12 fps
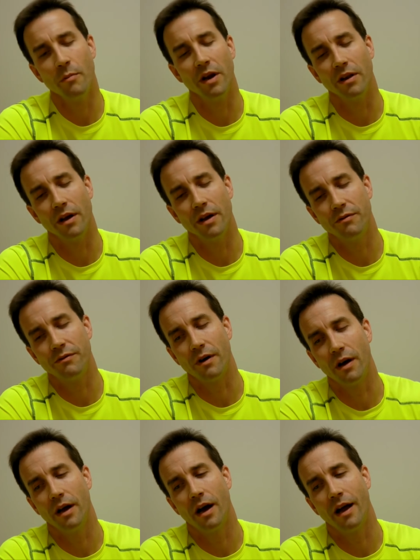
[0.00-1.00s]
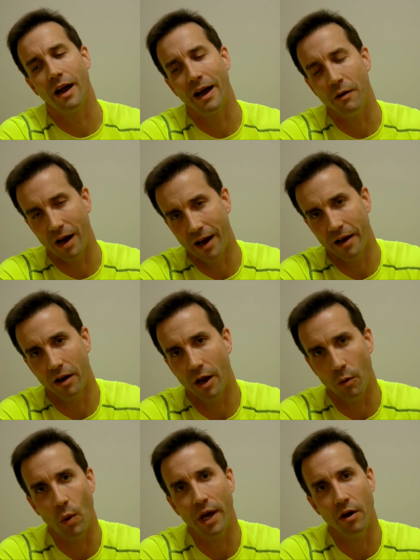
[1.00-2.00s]
point in my life, I had a
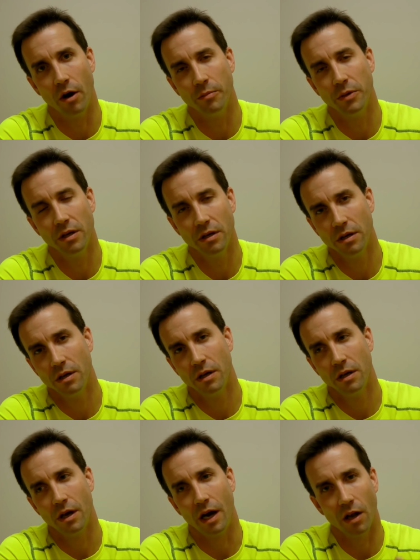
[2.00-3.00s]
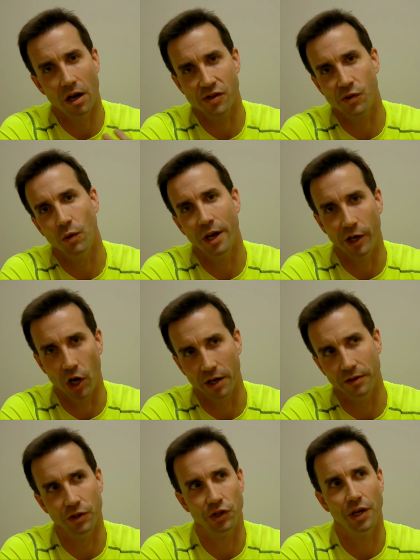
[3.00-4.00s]
lot of weight on me. I lost the weight, I
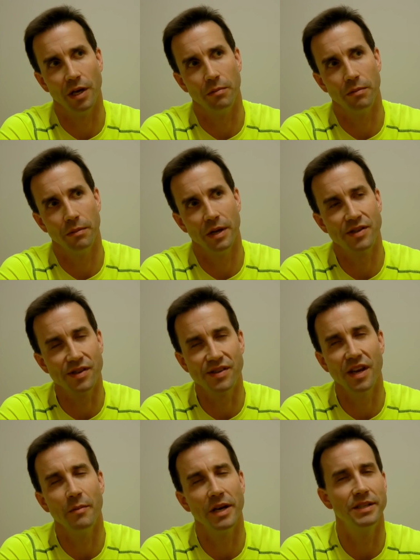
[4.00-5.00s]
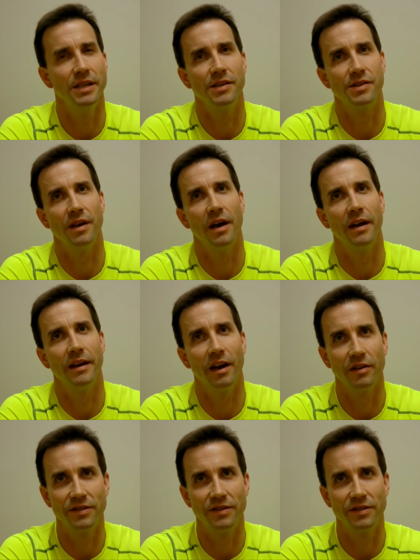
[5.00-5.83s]
got into shape. It's the same idea as that, and